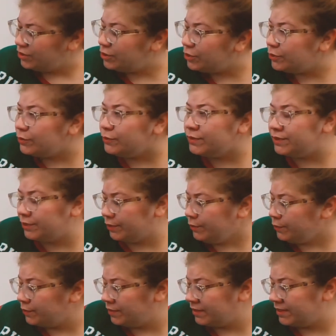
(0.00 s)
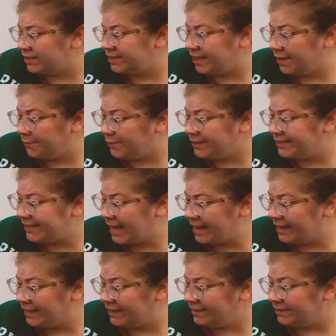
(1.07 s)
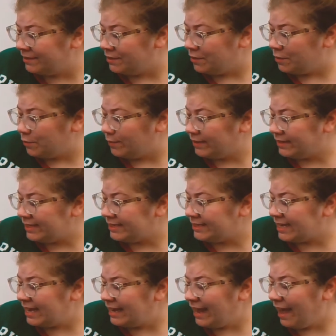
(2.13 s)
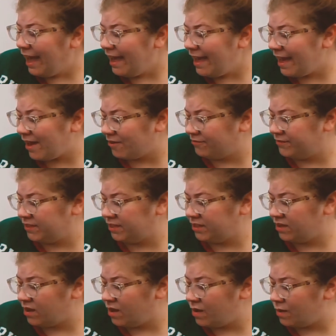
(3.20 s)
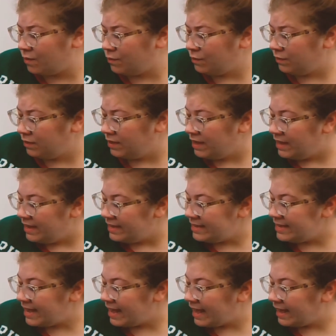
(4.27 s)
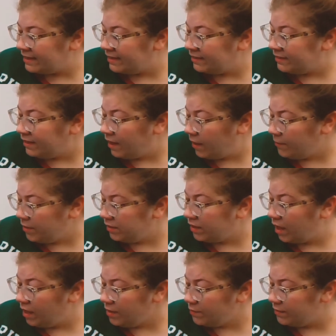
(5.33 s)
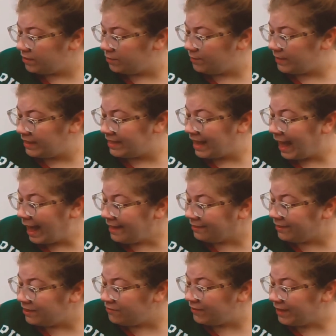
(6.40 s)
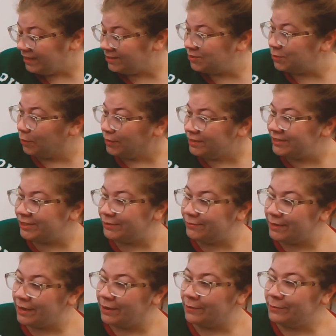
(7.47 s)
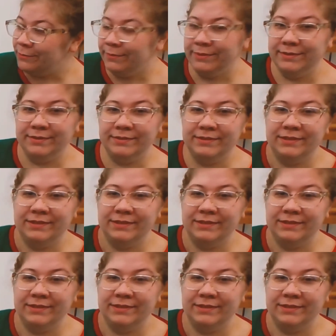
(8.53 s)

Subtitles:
Too soon, the sun was setting. Willie said, "I have to go." He added, "Come along with me. I live indoors, you know."